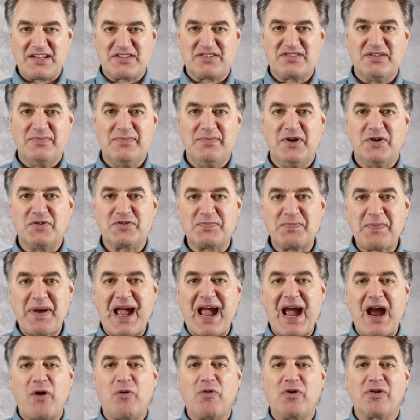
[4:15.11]
has the most
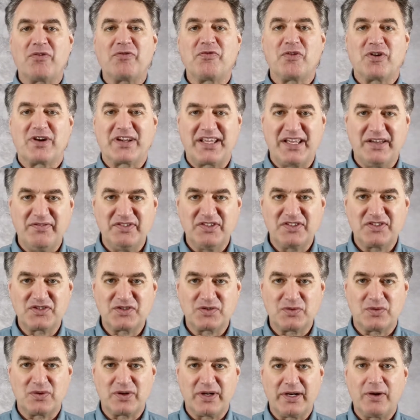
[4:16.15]
power for a given
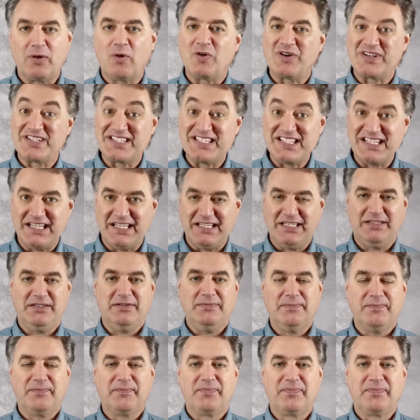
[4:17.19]
story or scene.